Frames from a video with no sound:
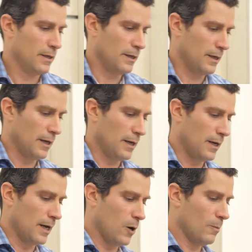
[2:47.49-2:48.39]

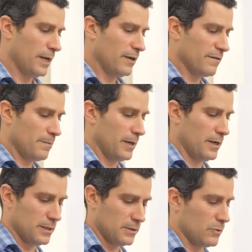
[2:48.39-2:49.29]
How many of the
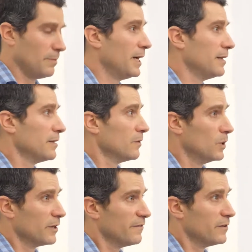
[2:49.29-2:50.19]
parents remain in the
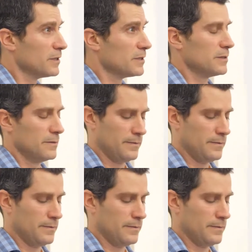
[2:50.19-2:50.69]
workforce?